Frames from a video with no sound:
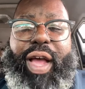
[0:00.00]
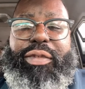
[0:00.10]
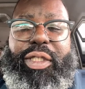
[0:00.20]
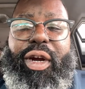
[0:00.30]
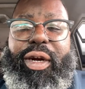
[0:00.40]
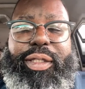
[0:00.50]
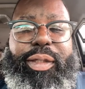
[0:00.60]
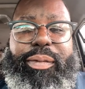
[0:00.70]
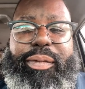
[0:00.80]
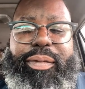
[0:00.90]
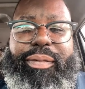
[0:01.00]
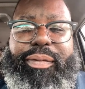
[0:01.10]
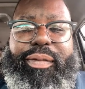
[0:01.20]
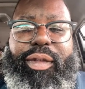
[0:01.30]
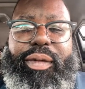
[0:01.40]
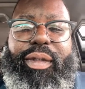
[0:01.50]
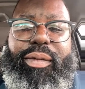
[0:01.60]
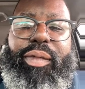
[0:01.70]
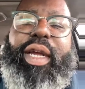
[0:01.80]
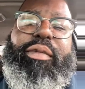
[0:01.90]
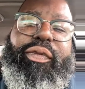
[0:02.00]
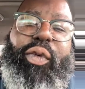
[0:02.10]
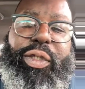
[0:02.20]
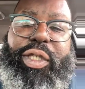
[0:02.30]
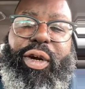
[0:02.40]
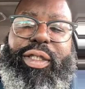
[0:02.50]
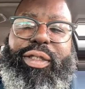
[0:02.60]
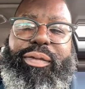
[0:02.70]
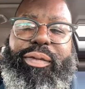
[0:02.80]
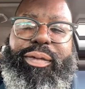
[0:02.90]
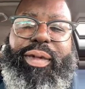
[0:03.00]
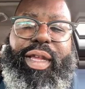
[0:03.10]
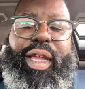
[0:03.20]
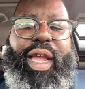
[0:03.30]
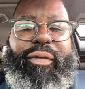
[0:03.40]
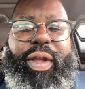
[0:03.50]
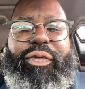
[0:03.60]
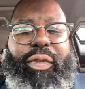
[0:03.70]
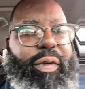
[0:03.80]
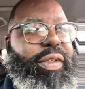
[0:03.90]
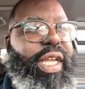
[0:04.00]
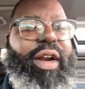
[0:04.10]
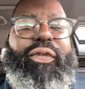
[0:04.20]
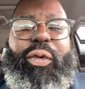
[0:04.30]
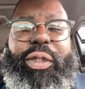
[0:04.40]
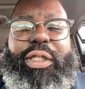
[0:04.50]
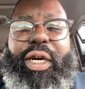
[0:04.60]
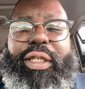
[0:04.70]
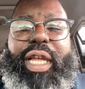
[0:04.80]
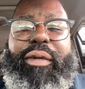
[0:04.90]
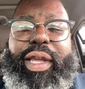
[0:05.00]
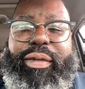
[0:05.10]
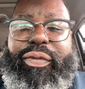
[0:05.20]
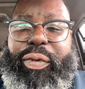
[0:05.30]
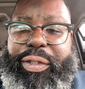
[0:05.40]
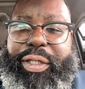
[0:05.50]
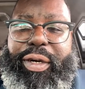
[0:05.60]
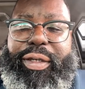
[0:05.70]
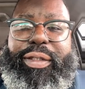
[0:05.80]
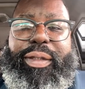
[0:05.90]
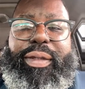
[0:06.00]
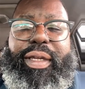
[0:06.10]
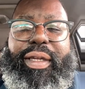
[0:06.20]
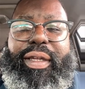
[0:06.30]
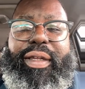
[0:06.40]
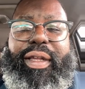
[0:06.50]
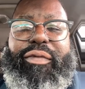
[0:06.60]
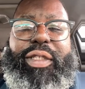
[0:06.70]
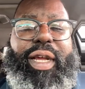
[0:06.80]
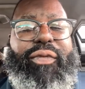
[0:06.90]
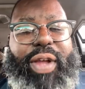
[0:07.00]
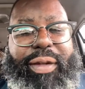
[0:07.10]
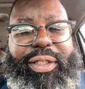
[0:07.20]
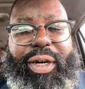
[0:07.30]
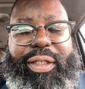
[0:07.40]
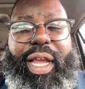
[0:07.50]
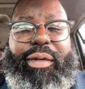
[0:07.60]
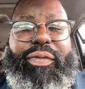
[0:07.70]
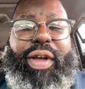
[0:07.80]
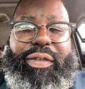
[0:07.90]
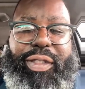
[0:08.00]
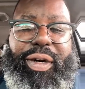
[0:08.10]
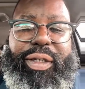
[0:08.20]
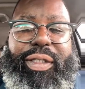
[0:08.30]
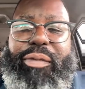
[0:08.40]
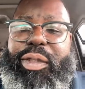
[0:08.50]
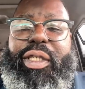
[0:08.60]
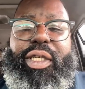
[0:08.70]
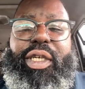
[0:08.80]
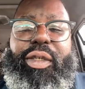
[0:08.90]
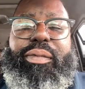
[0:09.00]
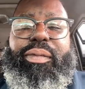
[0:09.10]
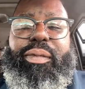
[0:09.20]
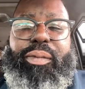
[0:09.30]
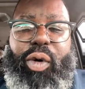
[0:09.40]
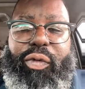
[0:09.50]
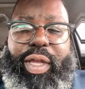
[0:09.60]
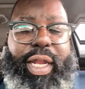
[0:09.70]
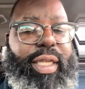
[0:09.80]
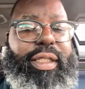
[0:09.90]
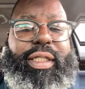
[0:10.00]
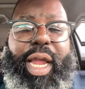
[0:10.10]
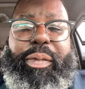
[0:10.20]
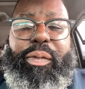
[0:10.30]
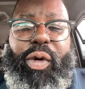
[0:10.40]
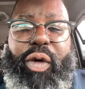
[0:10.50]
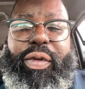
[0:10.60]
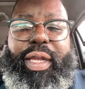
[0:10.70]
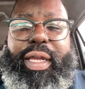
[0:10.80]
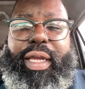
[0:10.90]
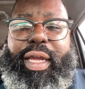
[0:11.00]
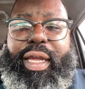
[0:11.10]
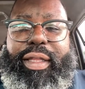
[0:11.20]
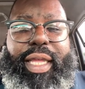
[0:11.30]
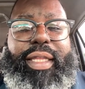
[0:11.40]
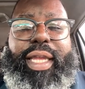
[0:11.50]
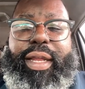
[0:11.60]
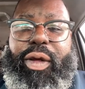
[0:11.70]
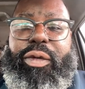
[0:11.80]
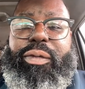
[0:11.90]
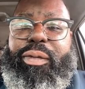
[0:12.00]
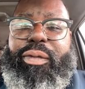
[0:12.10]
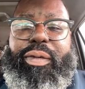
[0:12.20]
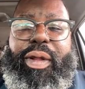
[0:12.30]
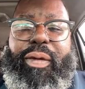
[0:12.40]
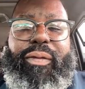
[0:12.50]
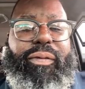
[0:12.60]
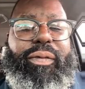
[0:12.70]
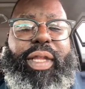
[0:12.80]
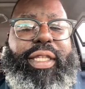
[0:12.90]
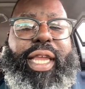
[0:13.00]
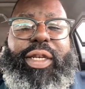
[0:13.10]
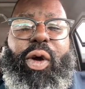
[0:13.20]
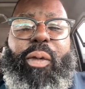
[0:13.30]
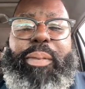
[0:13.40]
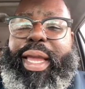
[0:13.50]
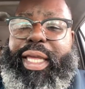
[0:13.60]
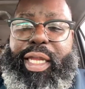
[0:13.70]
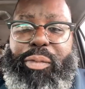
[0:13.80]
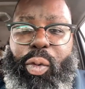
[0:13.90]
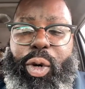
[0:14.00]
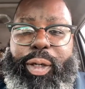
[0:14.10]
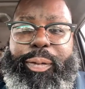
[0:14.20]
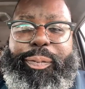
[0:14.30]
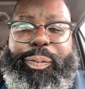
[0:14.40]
5 stars. Well, I'll give it 4 stars. If it's out of 4 stars, I would give it 4 stars. If it's out of 5 stars, I'd give it 5 stars. It was a good movie, and it's the type of movie that they don't make anymore.